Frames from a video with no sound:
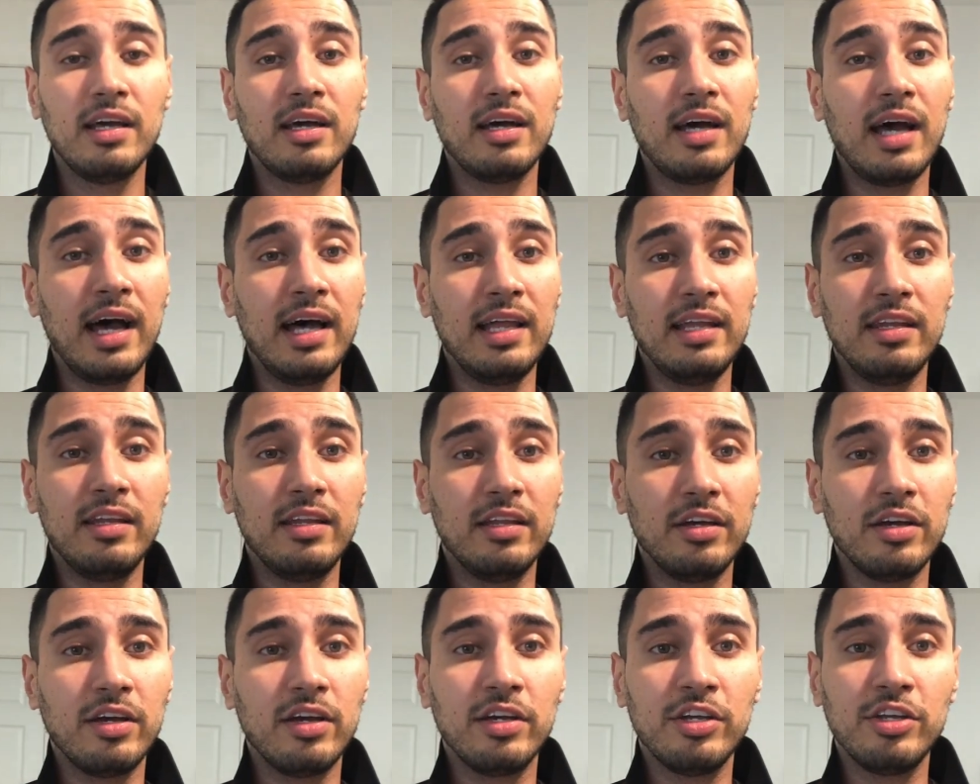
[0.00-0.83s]
And,
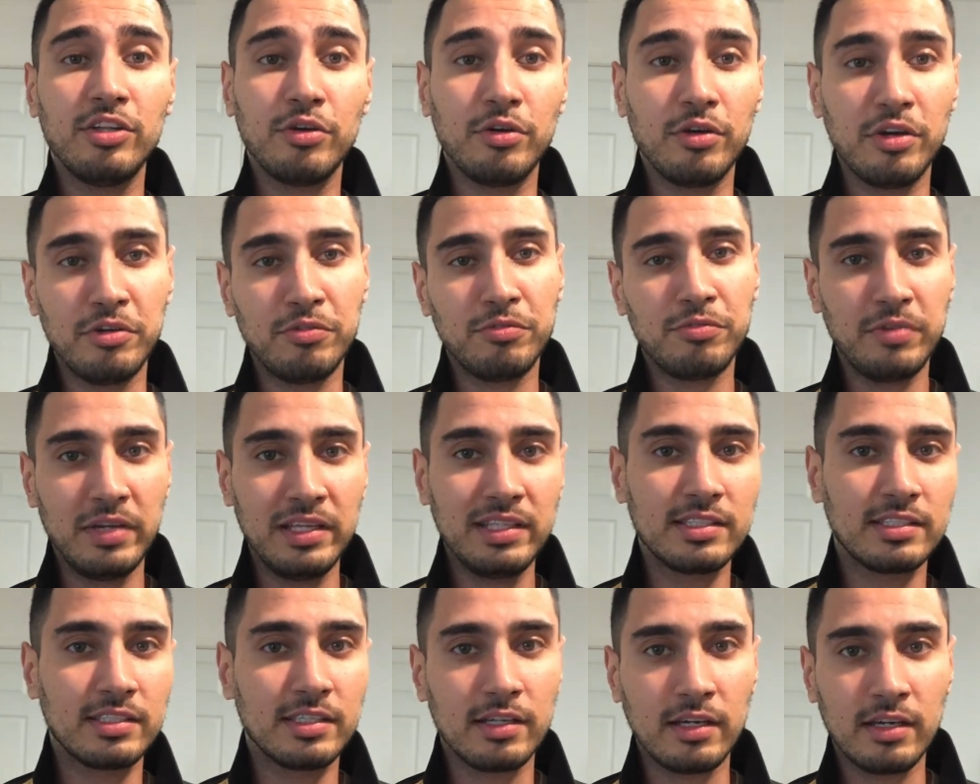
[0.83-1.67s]
uh, you know, if
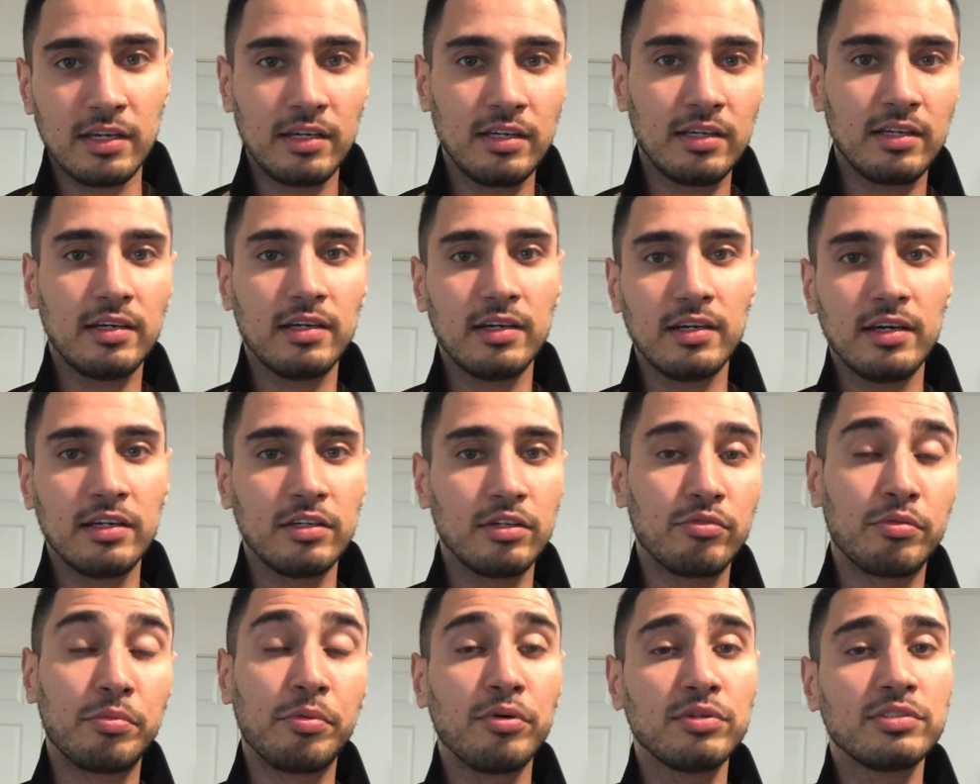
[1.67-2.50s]
Inter uh,
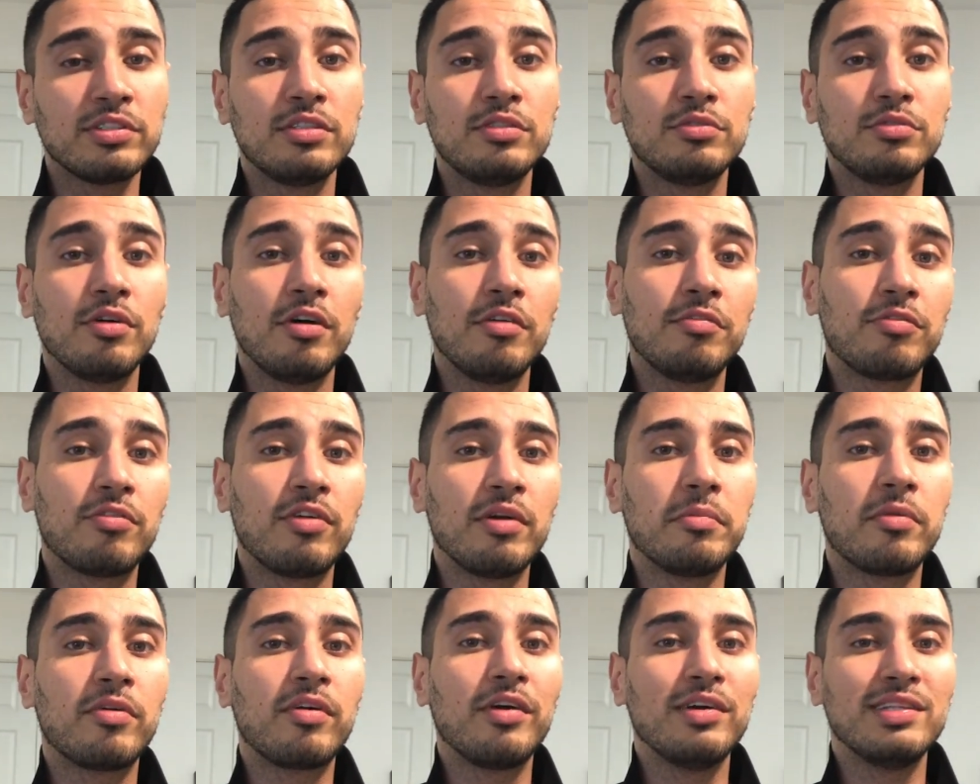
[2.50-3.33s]
reported to offer
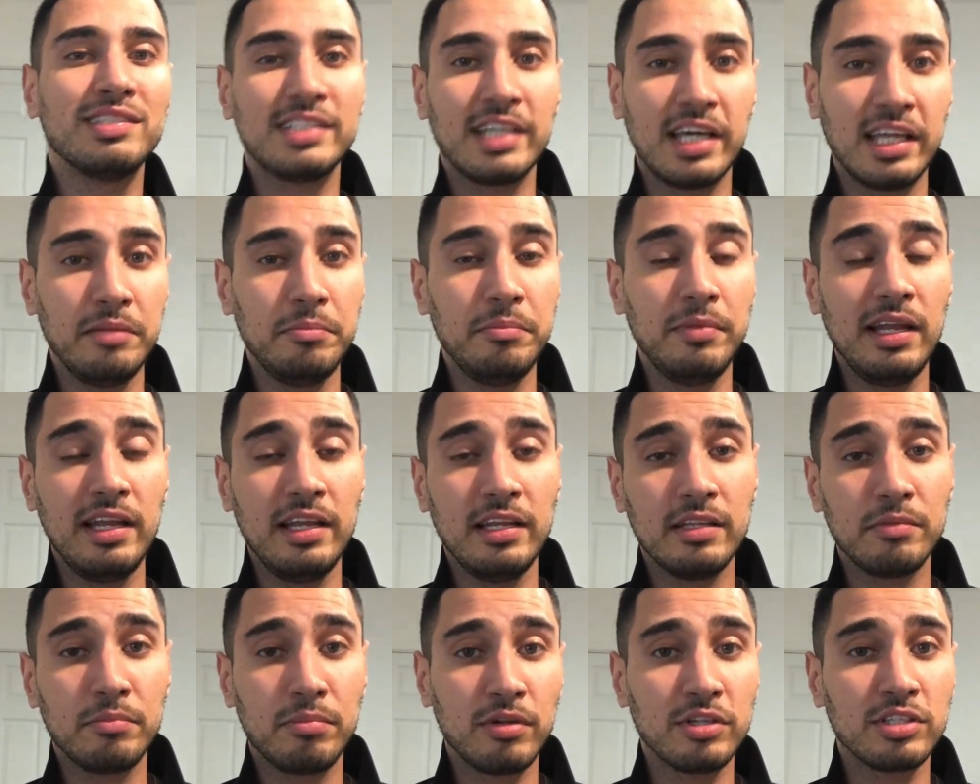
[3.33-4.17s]
him around ten
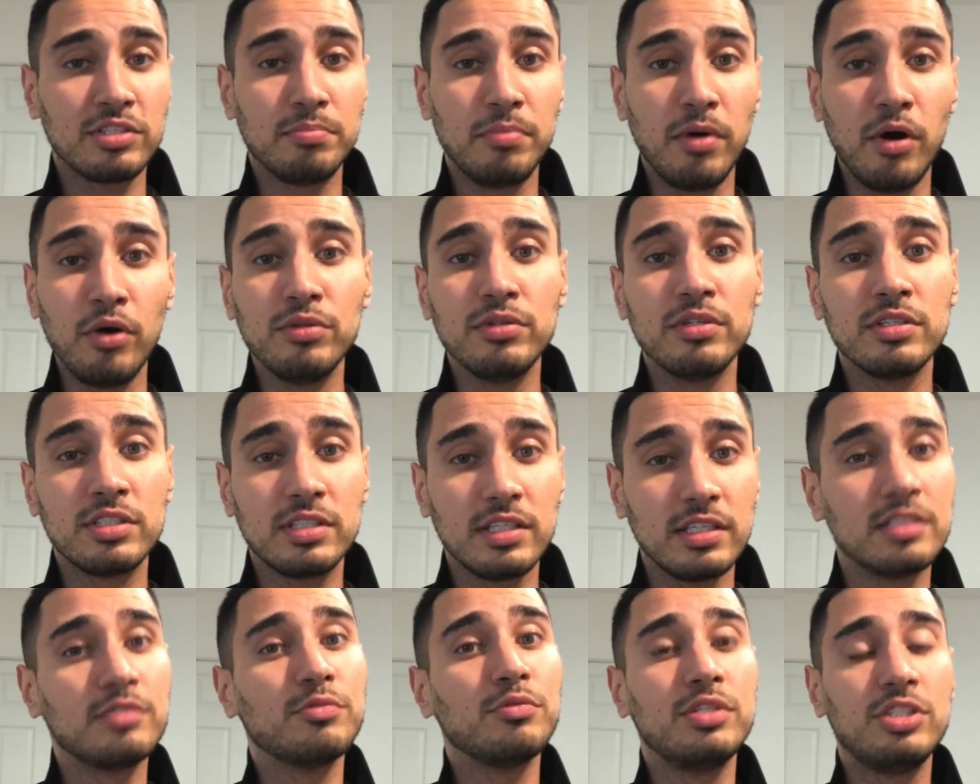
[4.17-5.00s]
million plus
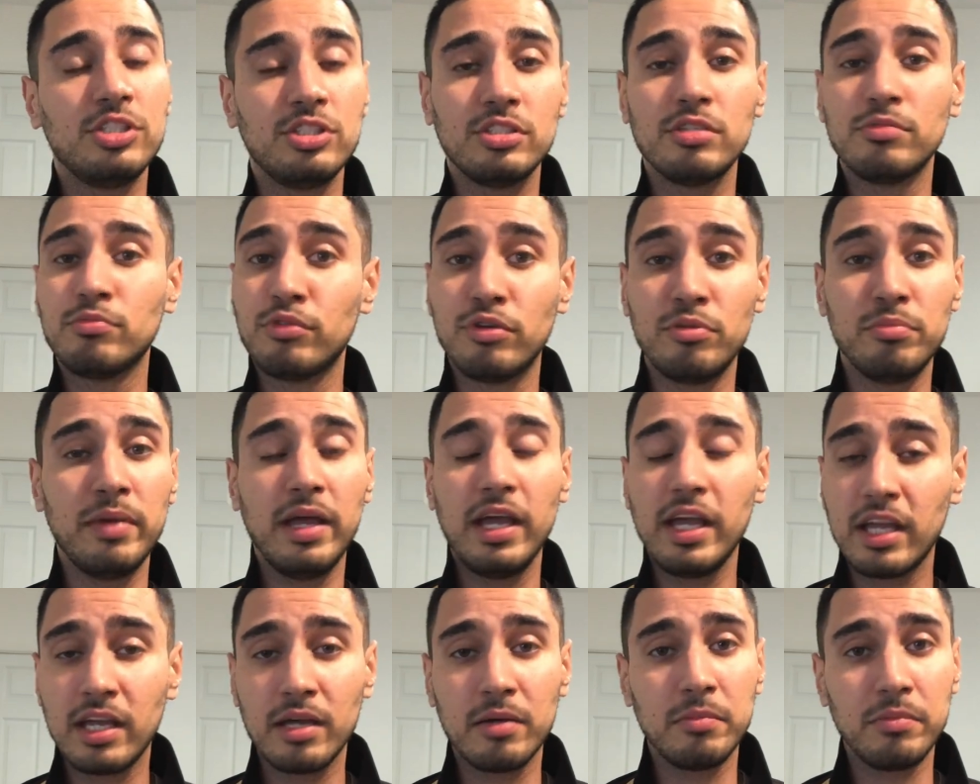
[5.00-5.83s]
bonuses, which would
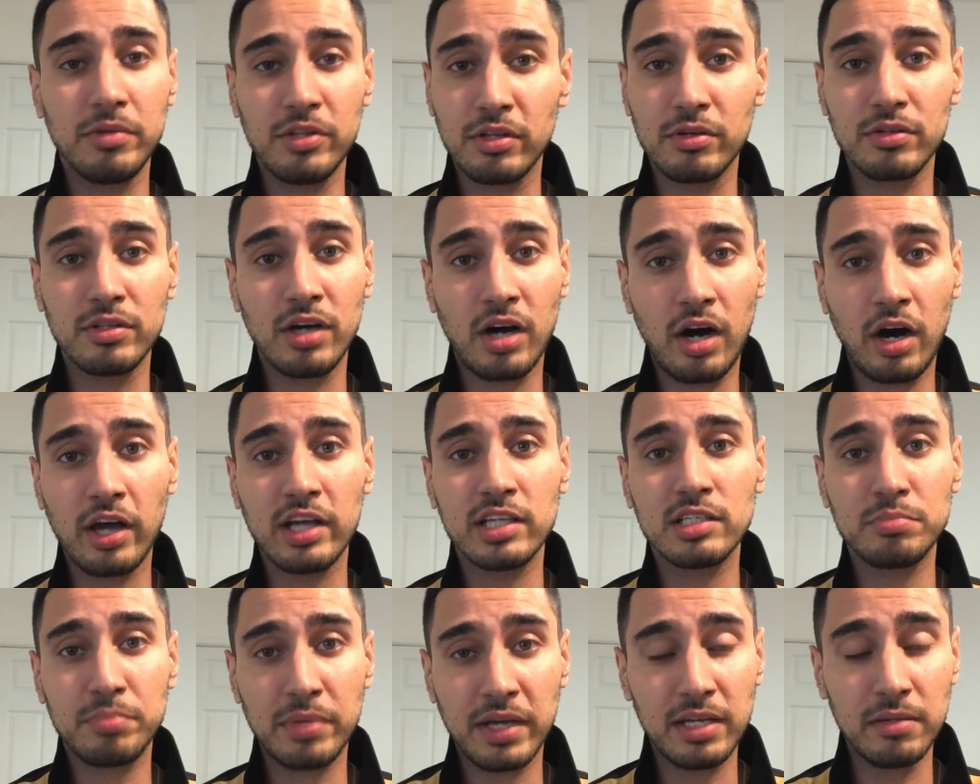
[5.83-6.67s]
make him, you know, the
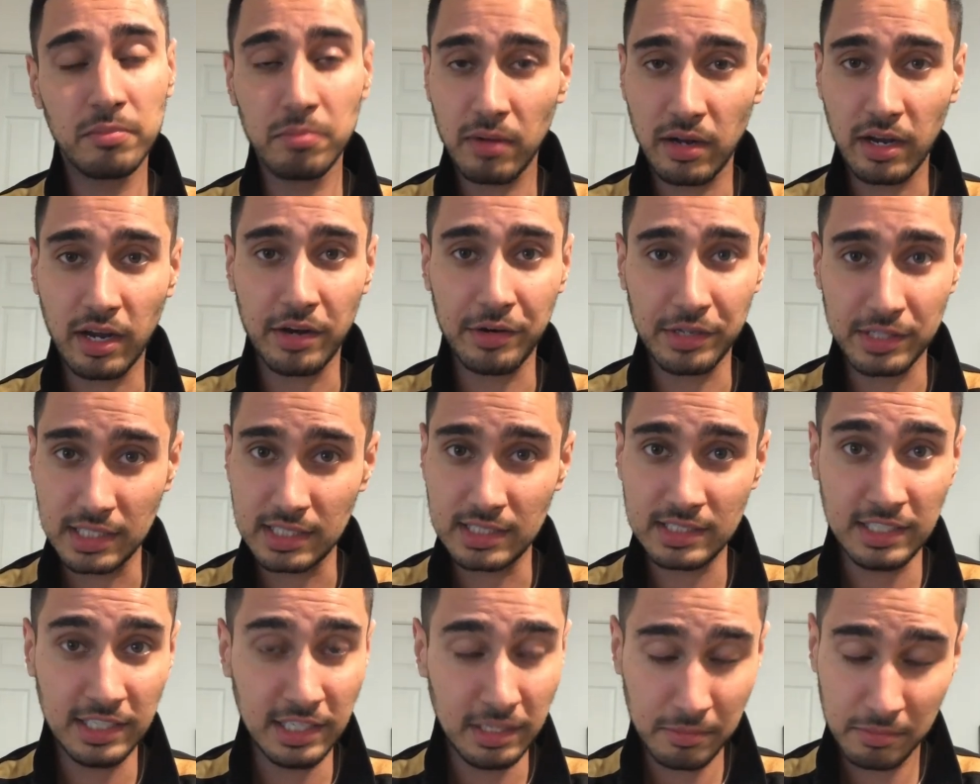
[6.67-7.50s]
highest paid player in the
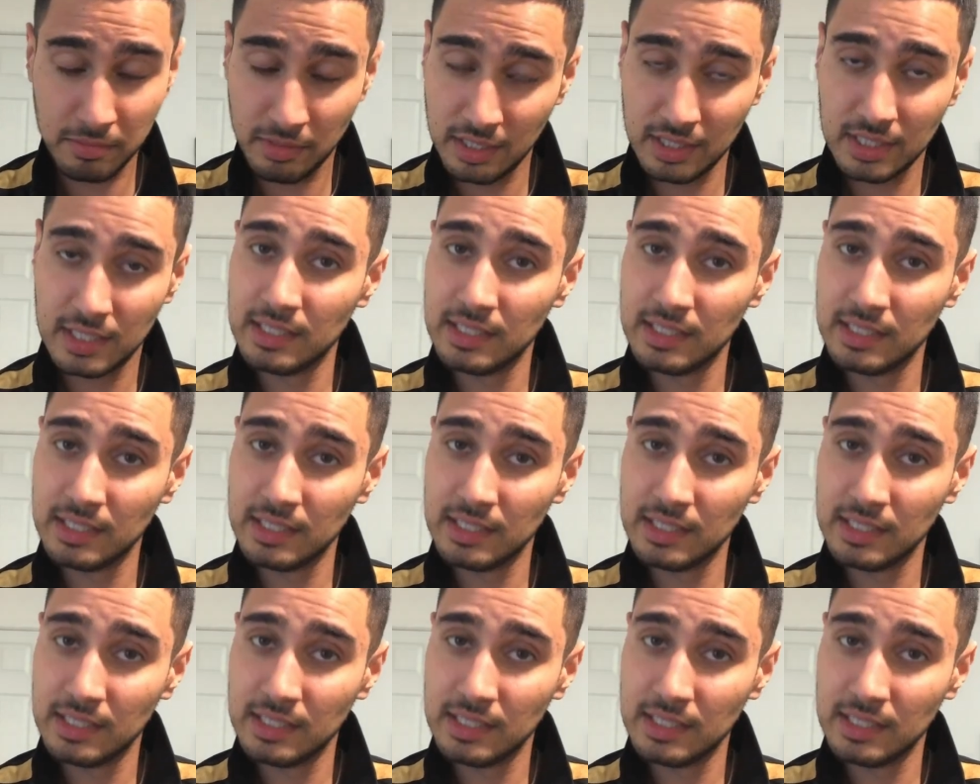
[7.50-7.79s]
team.